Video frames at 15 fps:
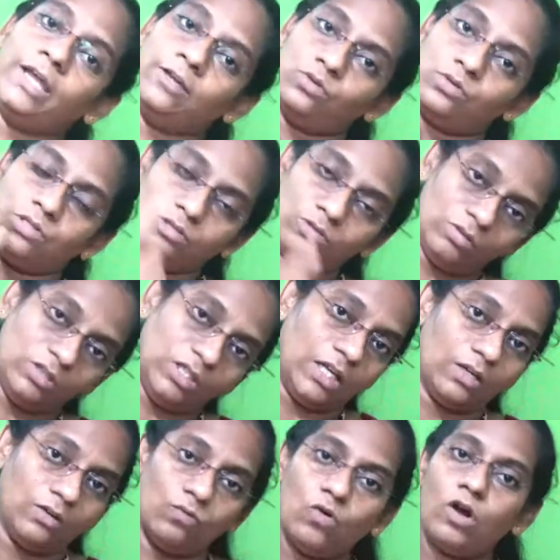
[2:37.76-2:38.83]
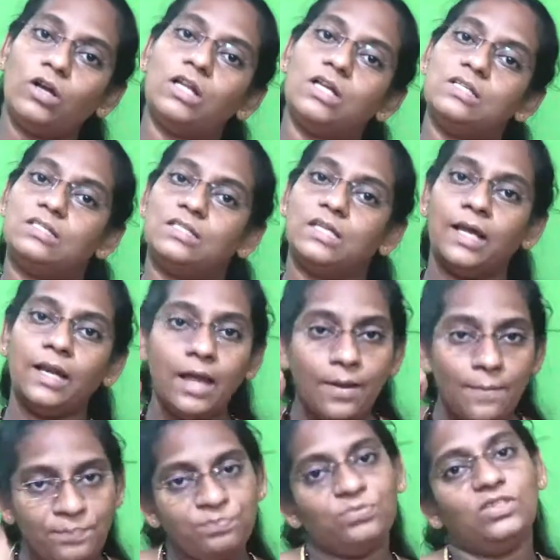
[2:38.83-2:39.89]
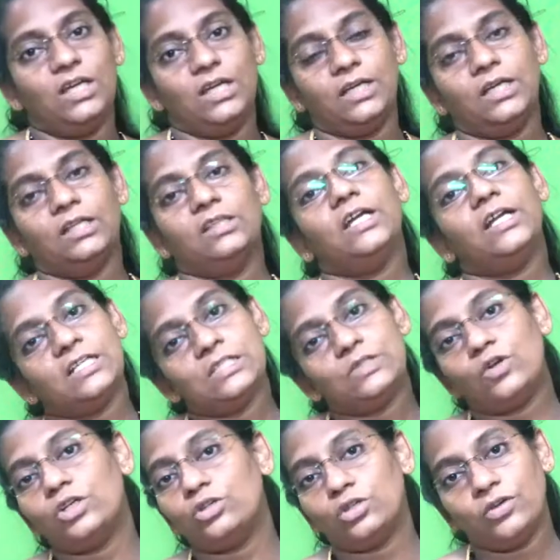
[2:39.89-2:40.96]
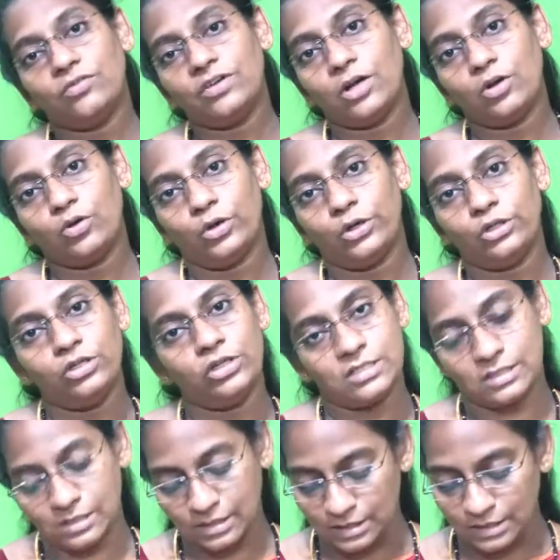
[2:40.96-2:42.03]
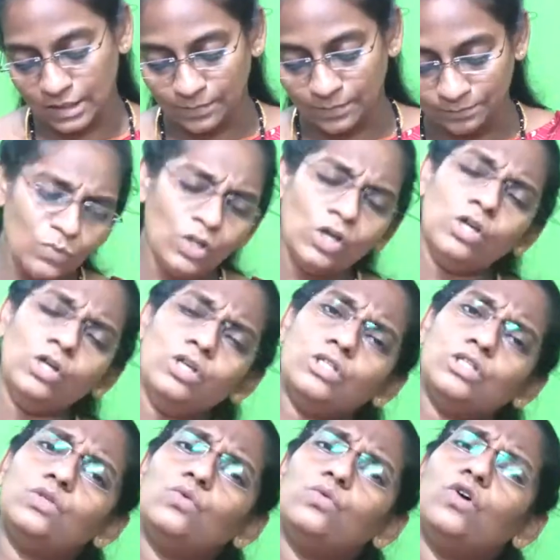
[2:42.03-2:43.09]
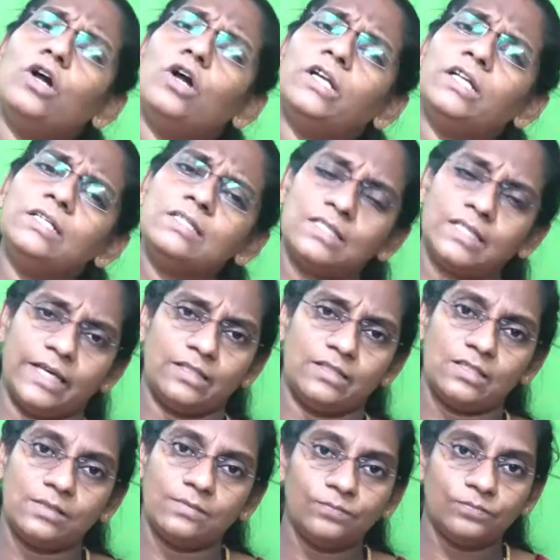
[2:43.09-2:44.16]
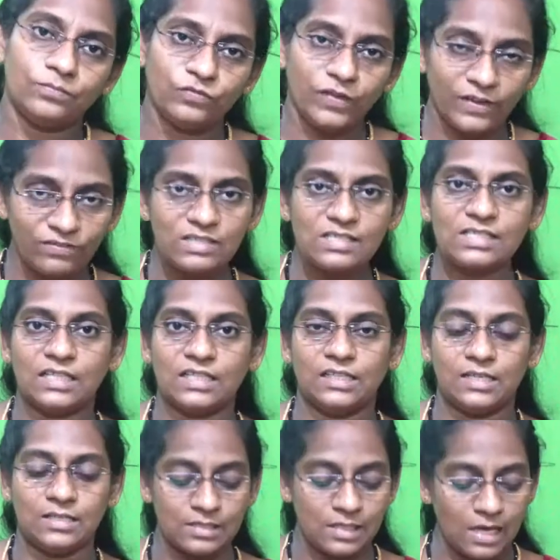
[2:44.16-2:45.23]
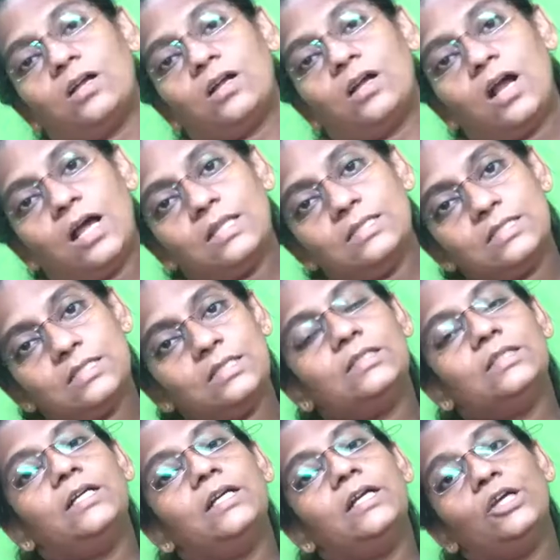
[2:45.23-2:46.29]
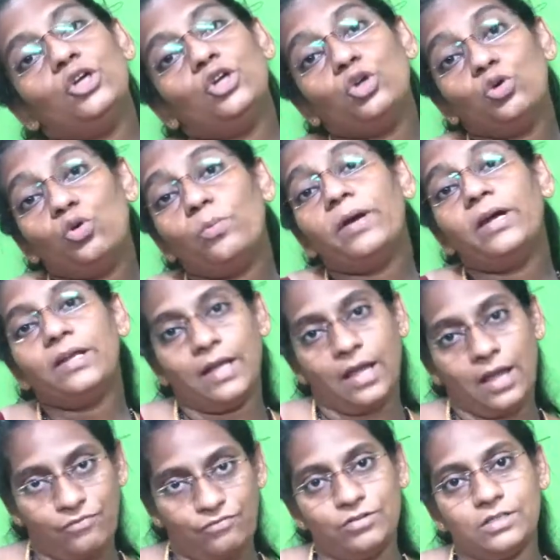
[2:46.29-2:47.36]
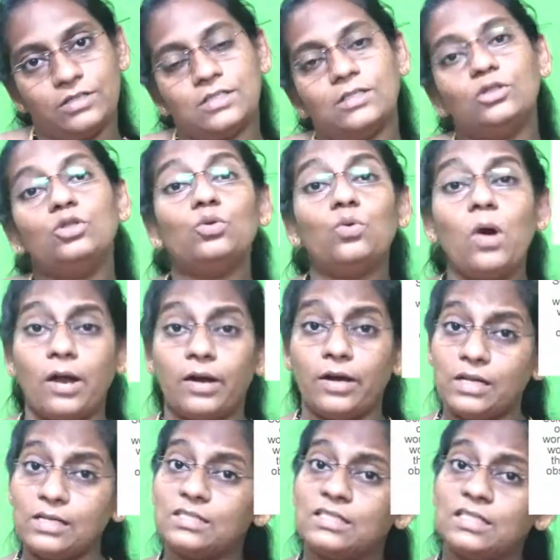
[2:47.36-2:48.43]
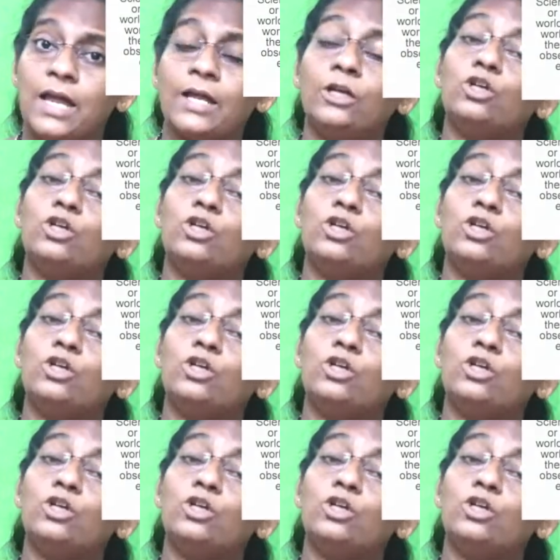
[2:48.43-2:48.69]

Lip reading: used to think, what is their thinking. That is what today we are going to discuss here. So what is science? When we say this, concerted human efforts to understand